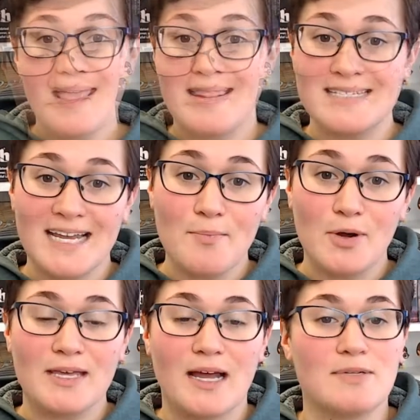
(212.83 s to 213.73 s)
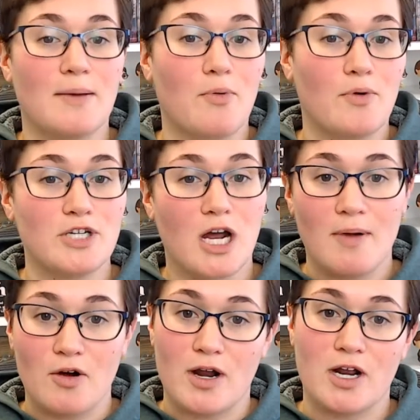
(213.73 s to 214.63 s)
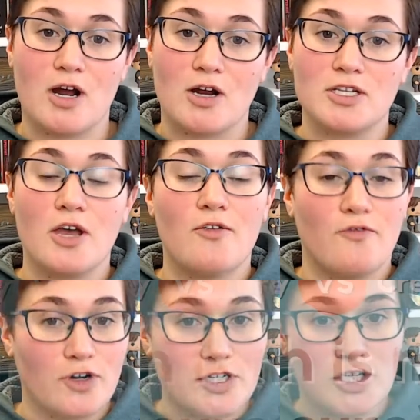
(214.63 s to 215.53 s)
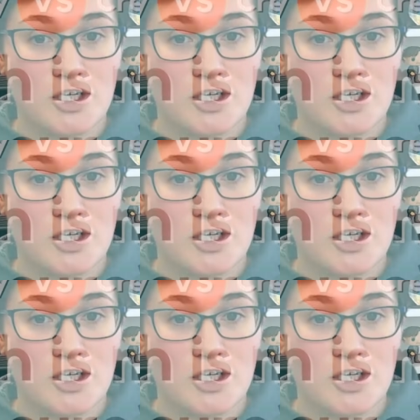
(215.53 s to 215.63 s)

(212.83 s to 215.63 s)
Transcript: The second point that comes up when we talk about credit cards versus